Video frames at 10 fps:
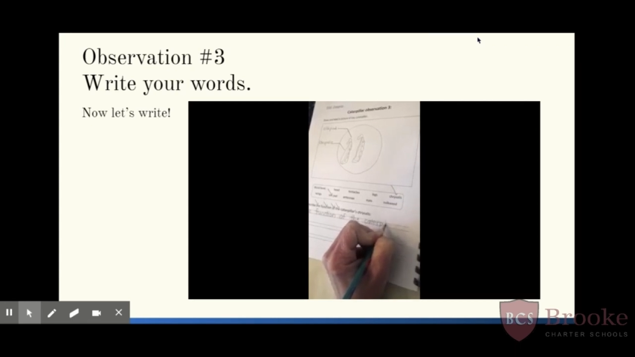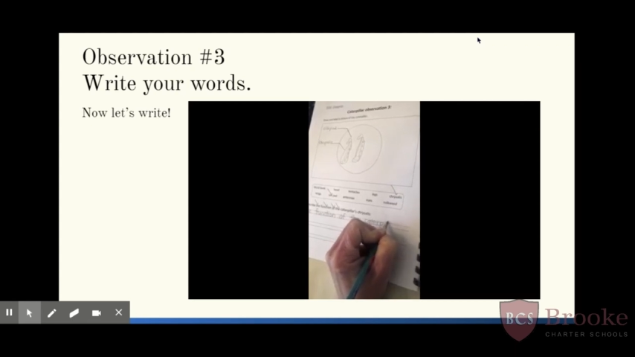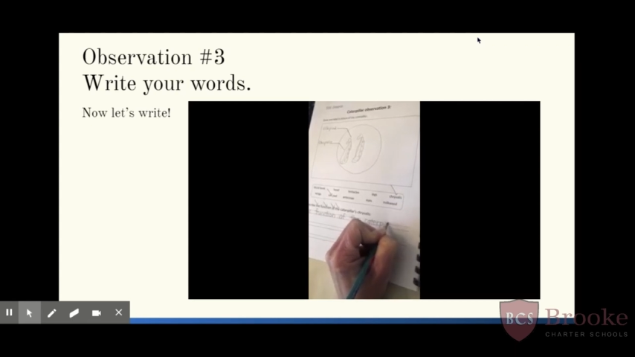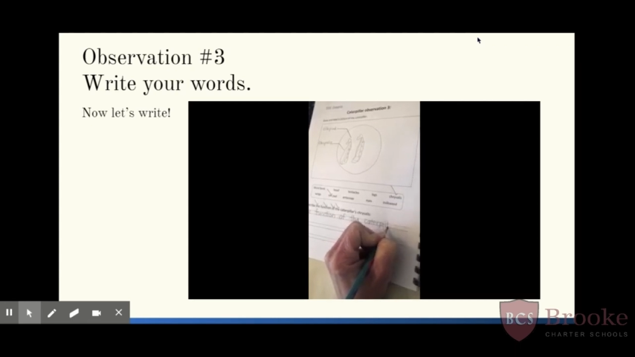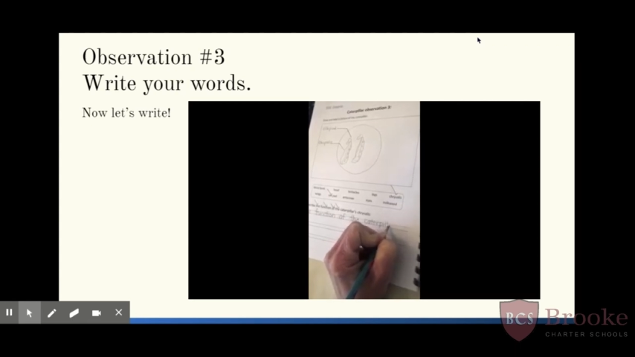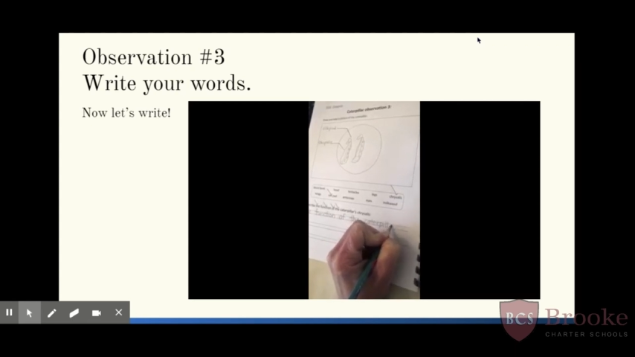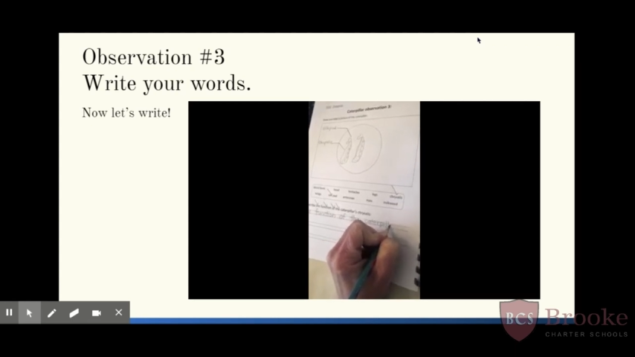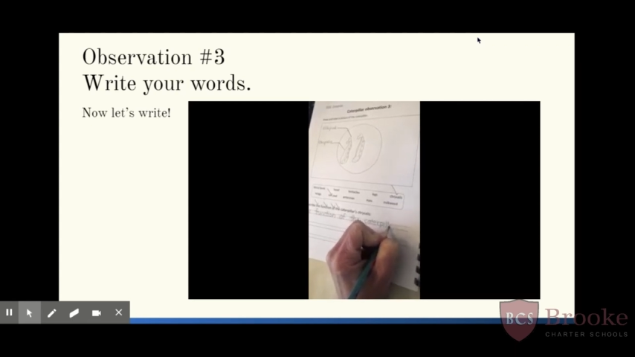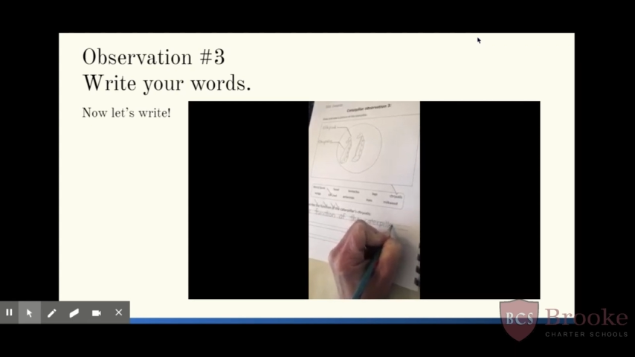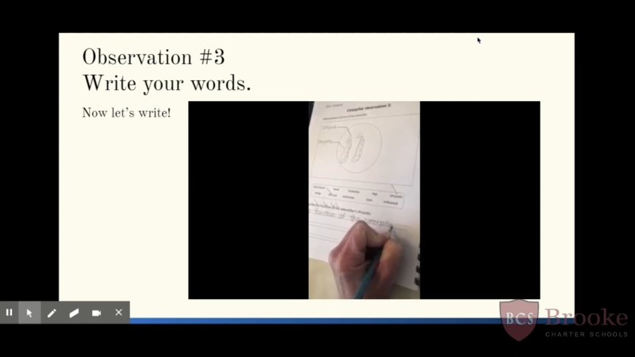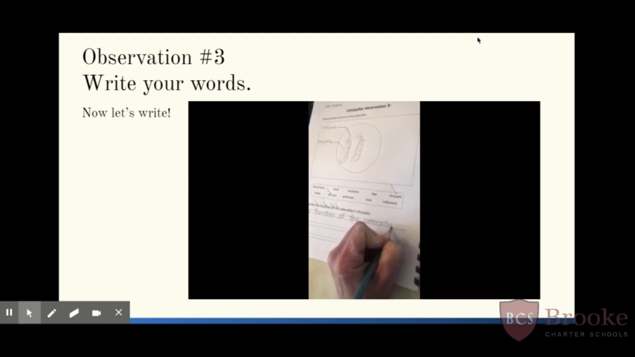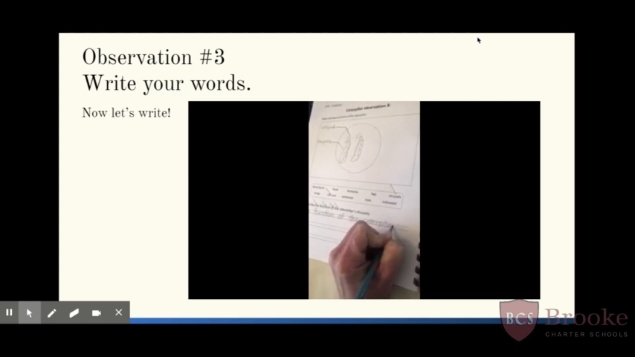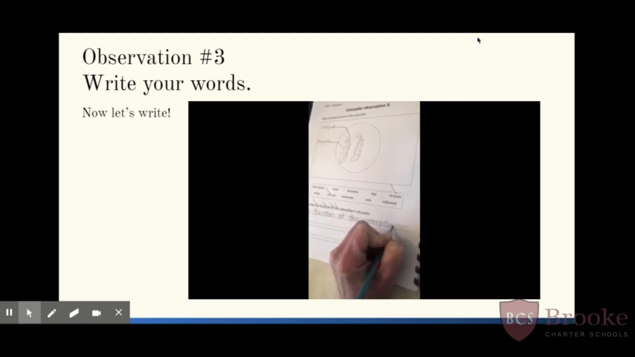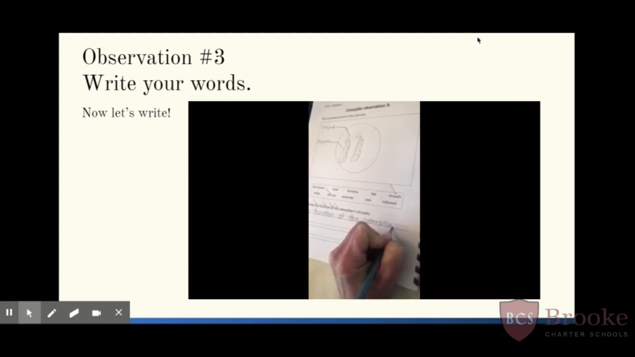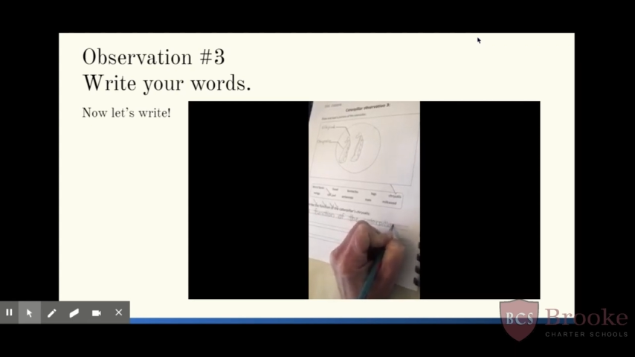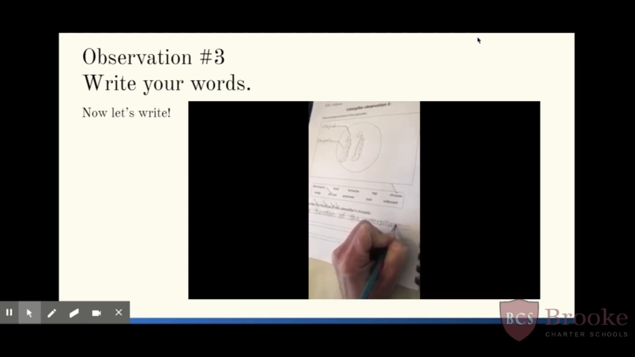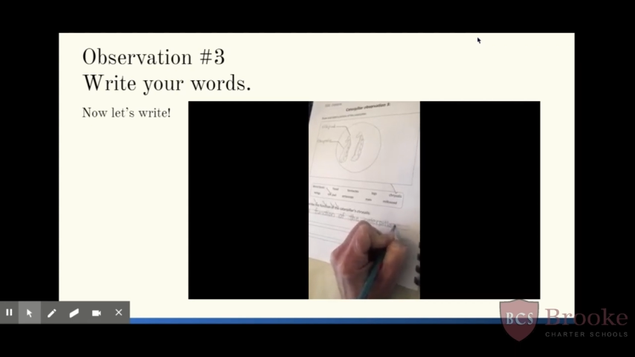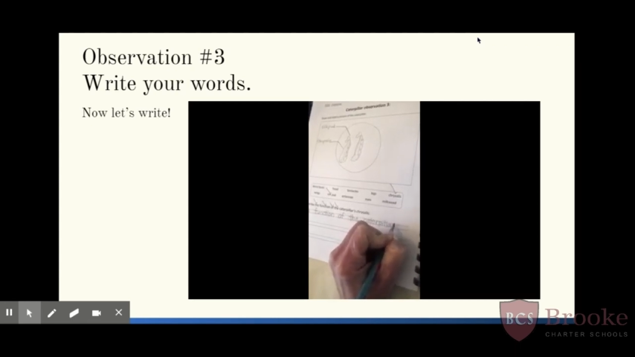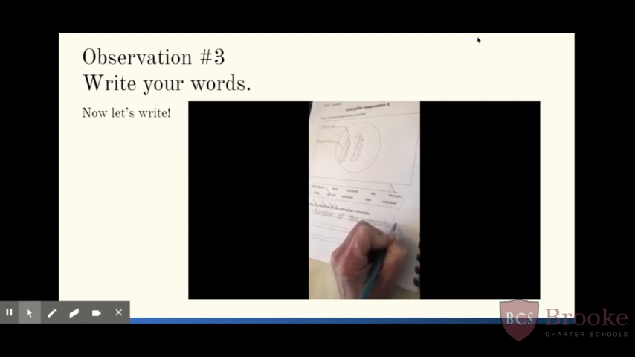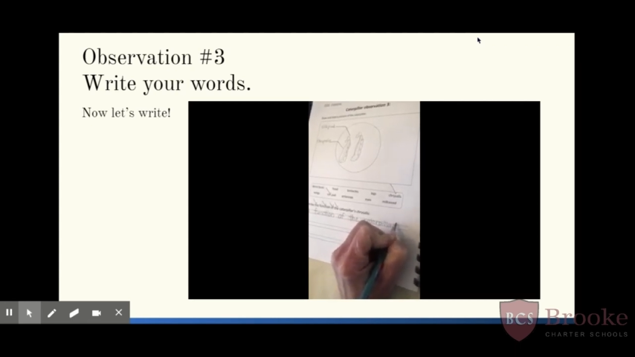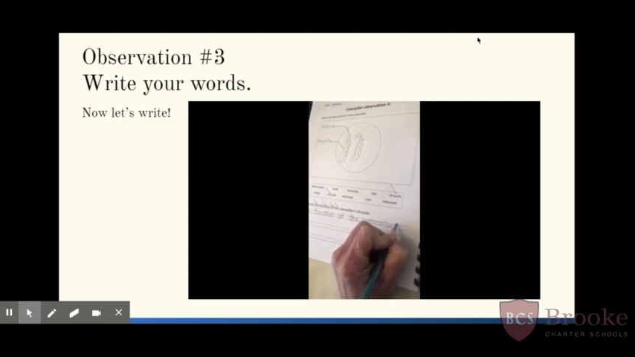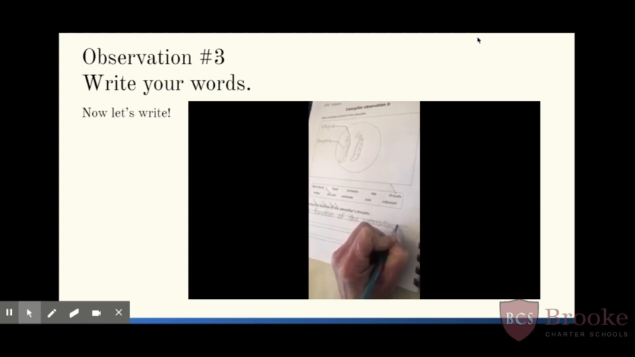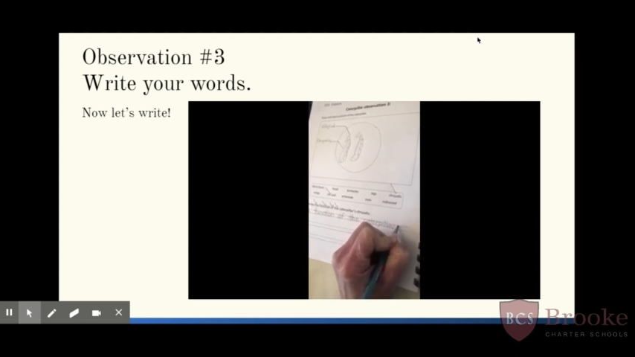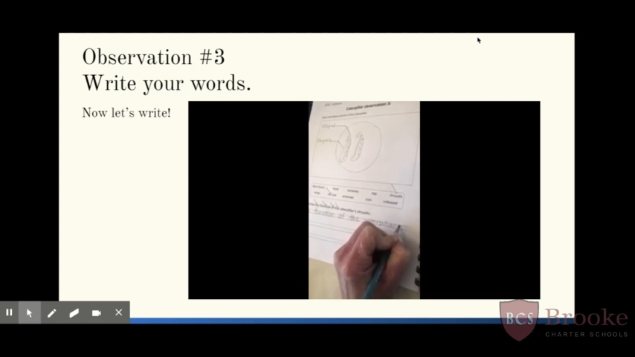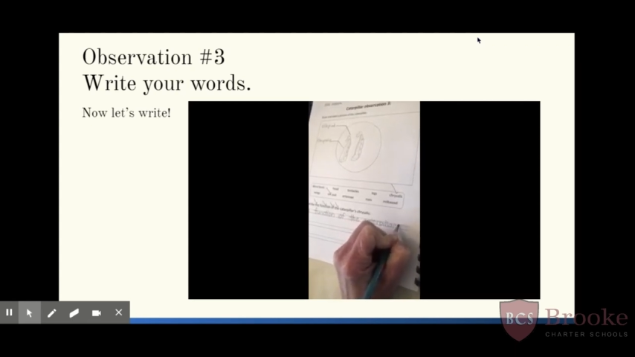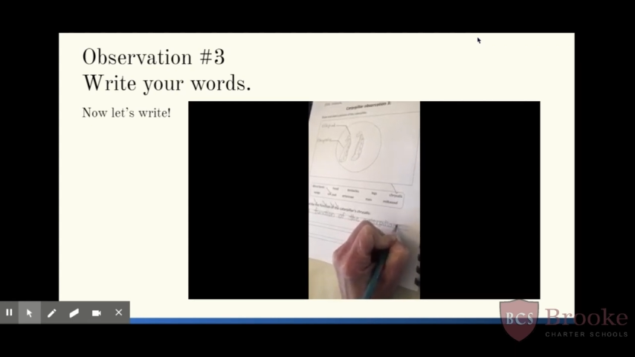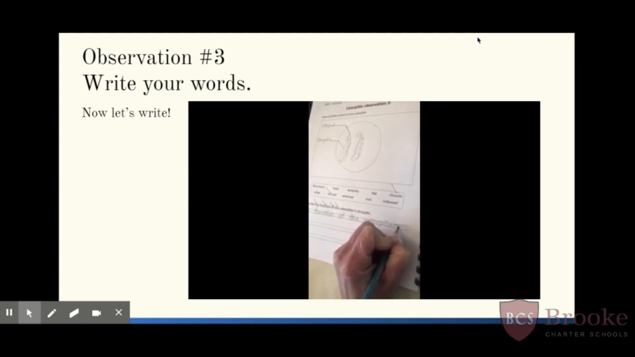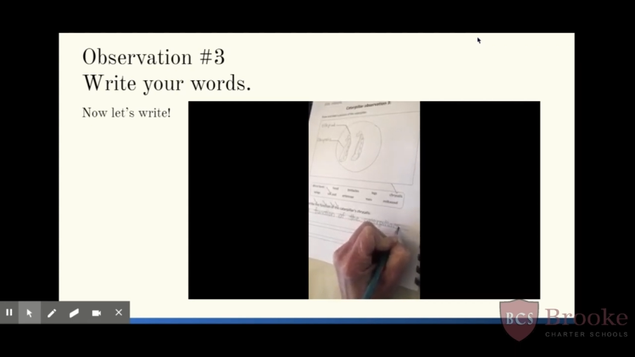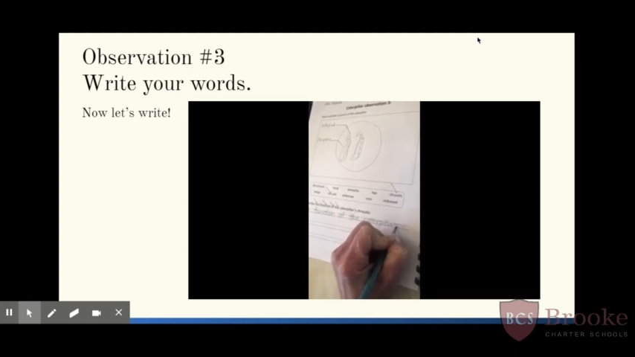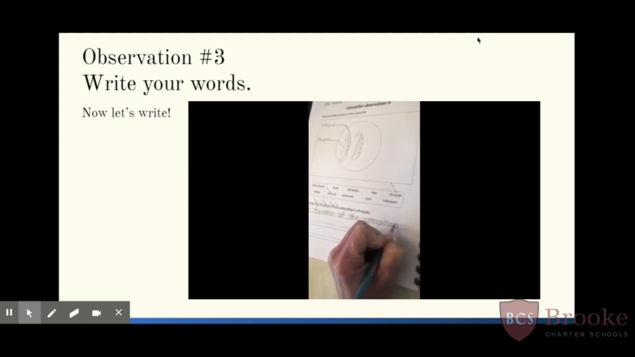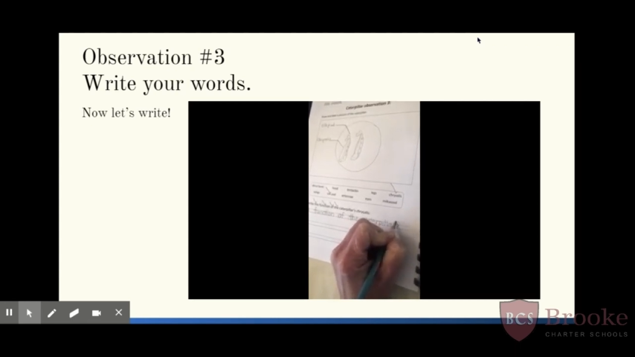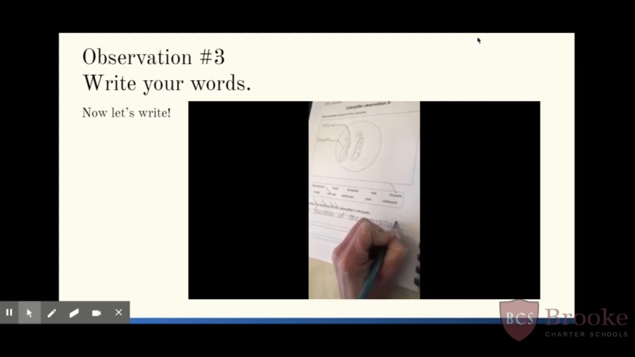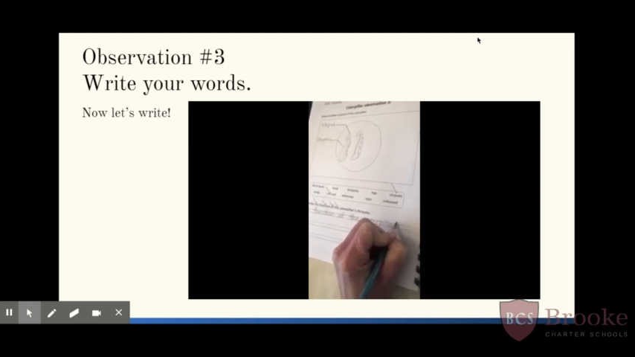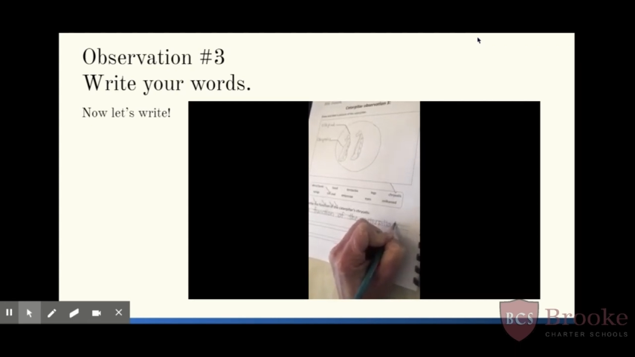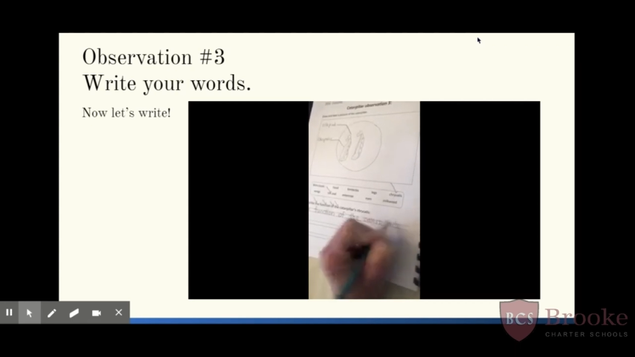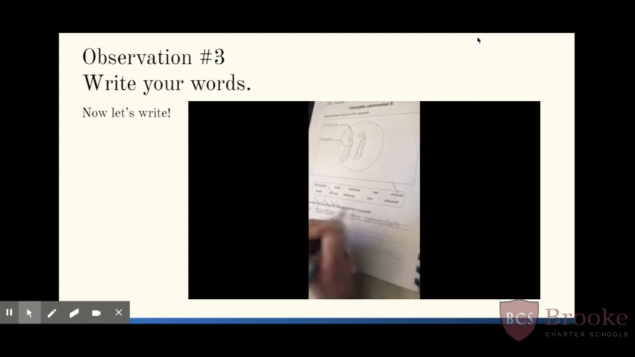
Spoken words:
No face is visible, so there are no lips to read.